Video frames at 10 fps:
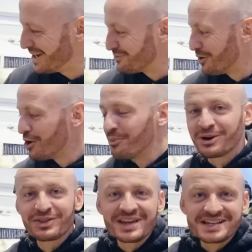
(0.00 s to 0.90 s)
and I've got a
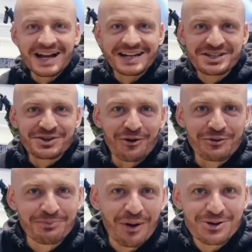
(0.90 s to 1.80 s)
couple of things I need to
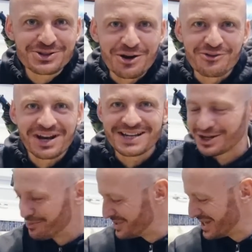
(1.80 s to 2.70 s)
unbox over the last
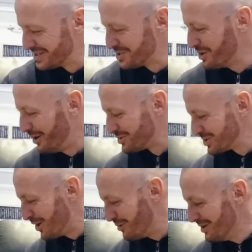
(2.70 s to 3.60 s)
couple of days as well.
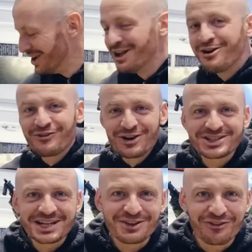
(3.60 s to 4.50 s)
So,
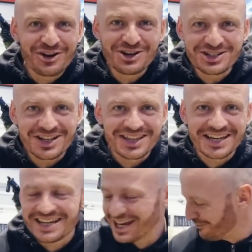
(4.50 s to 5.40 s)
first things first,
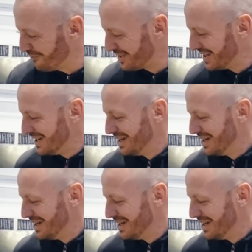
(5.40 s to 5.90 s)
the gift.